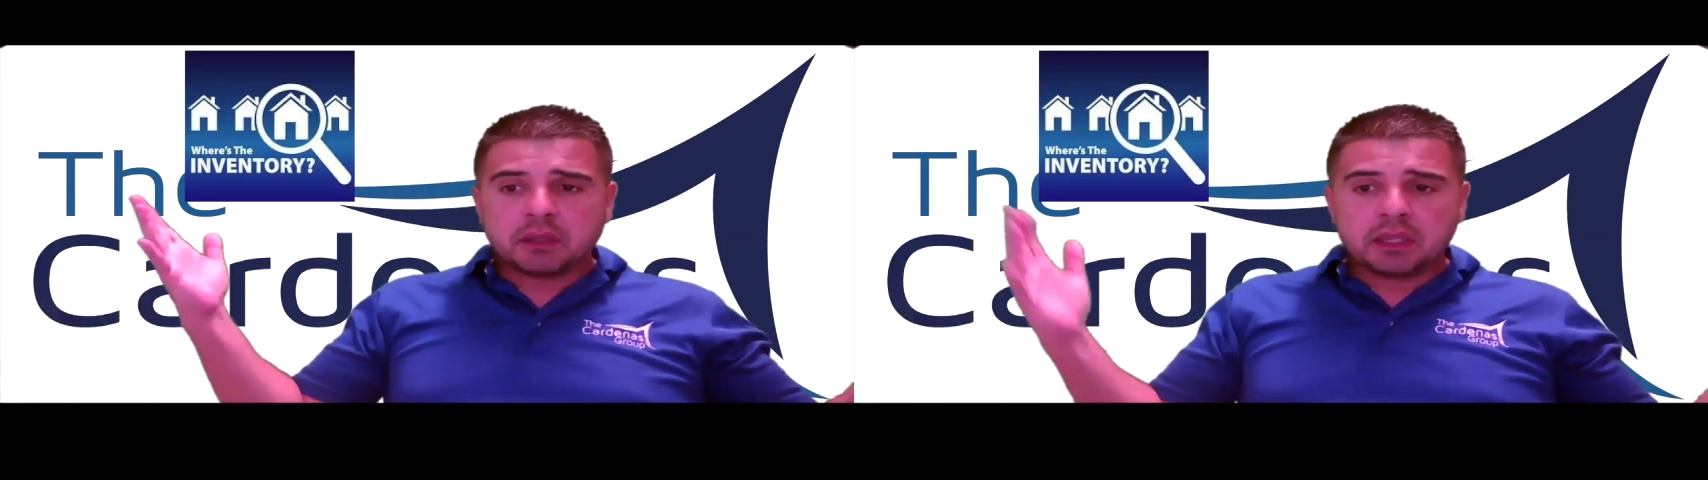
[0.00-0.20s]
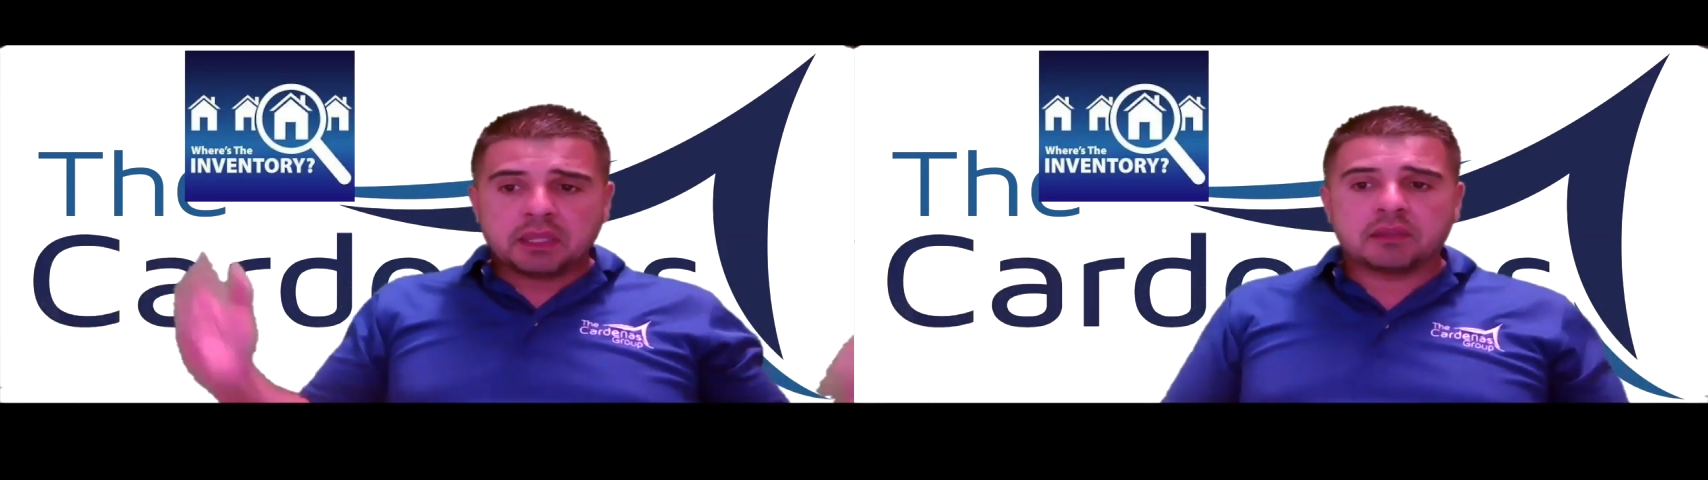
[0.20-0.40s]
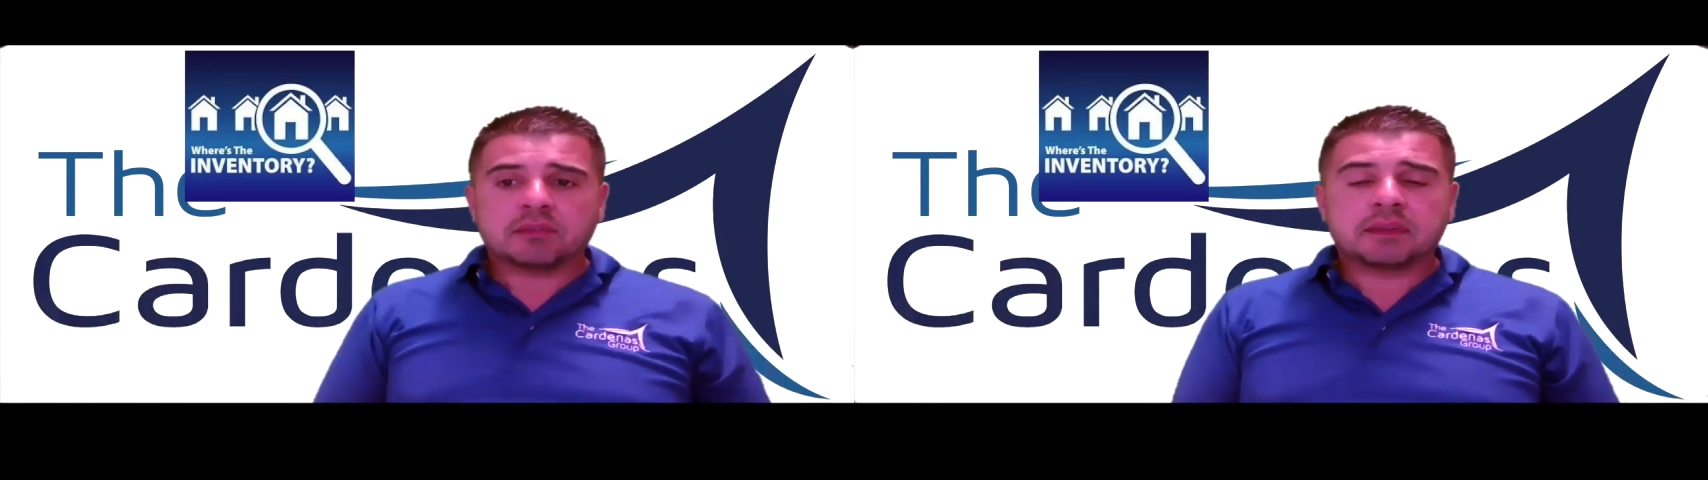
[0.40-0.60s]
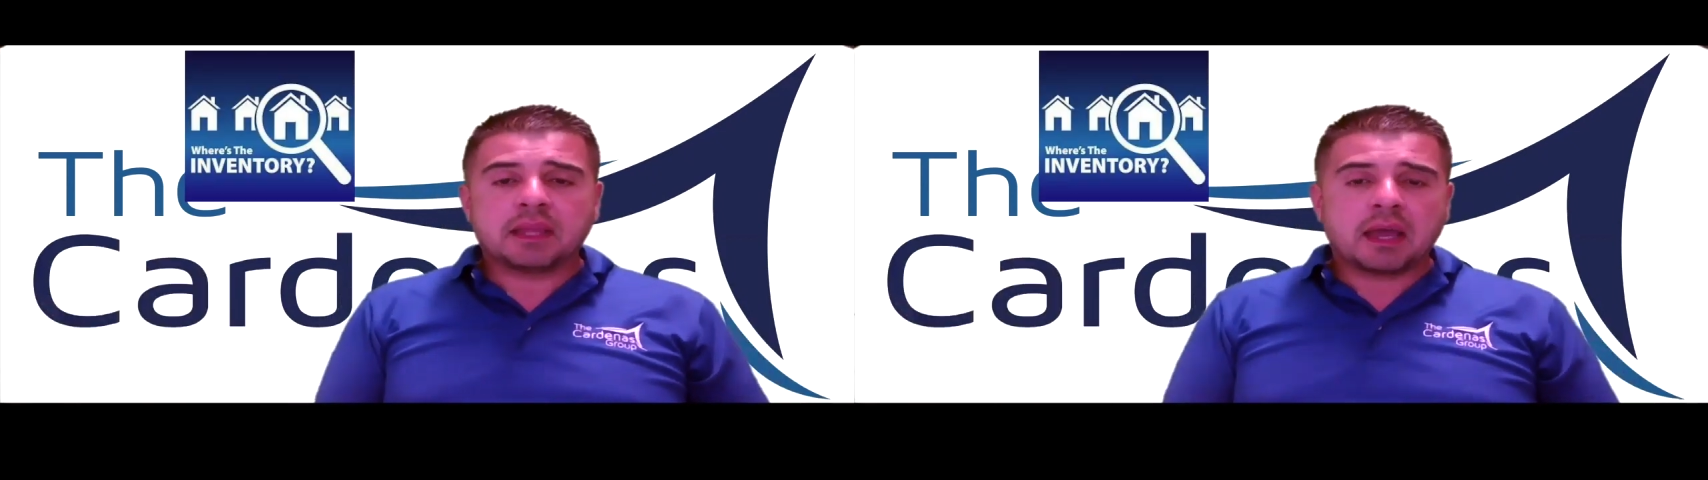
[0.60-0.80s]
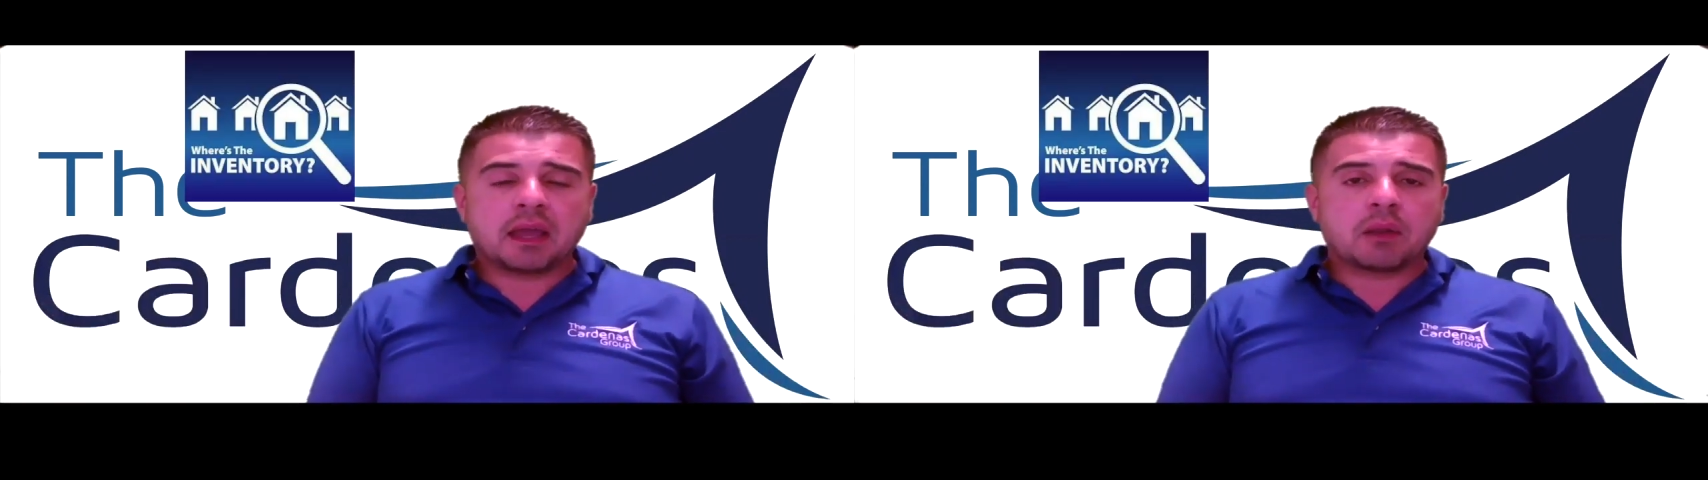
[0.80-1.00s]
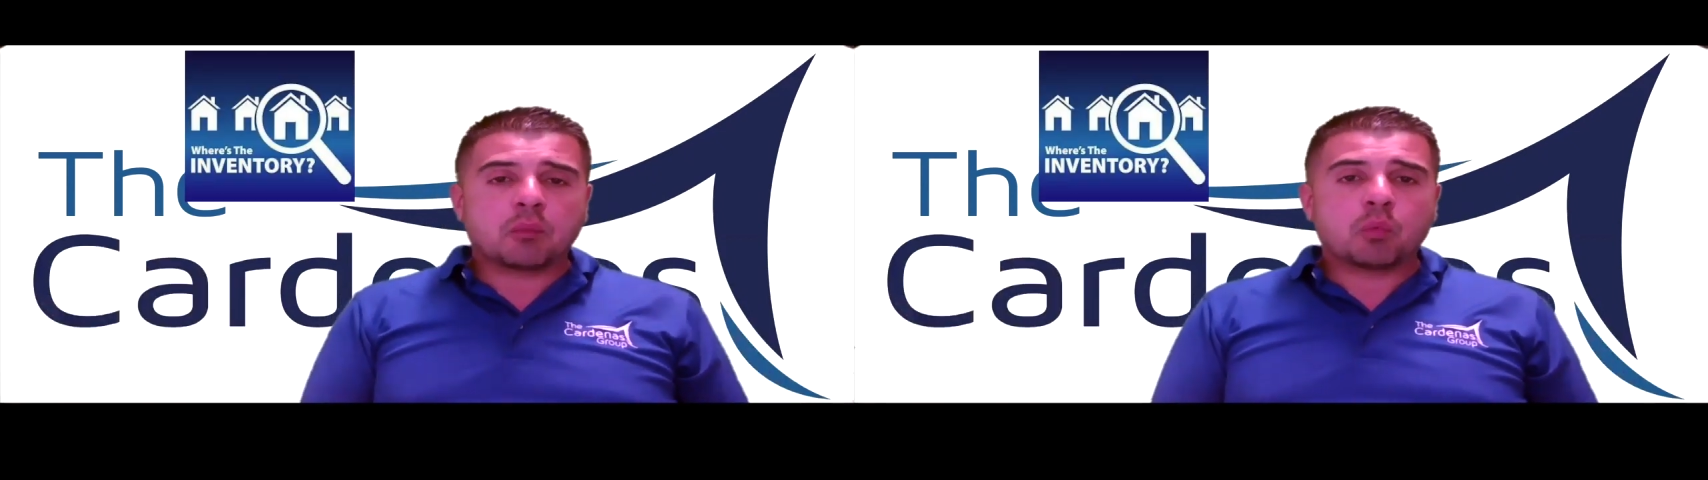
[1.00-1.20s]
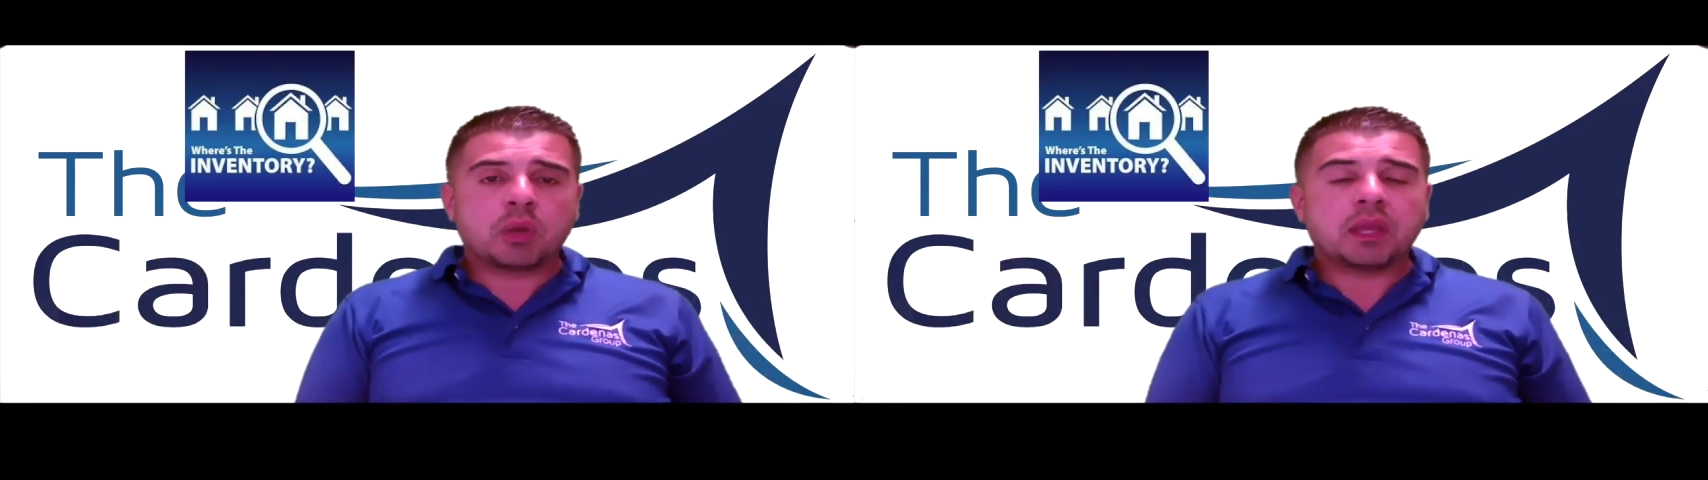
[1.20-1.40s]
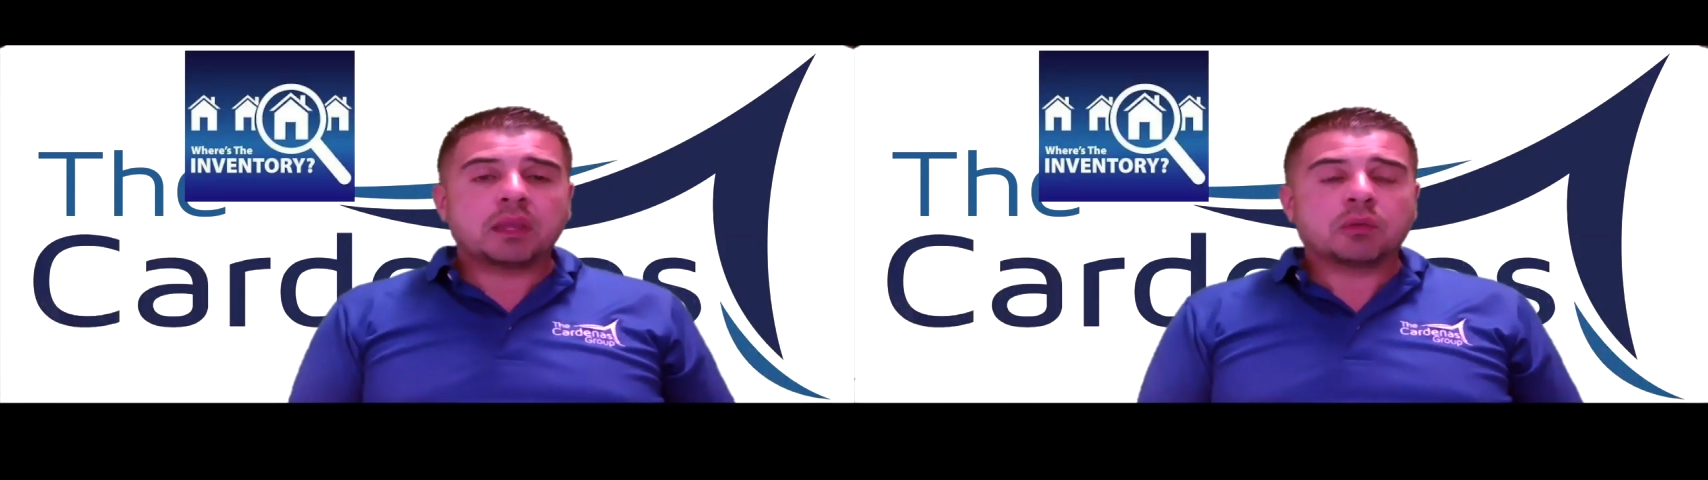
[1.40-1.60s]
is that we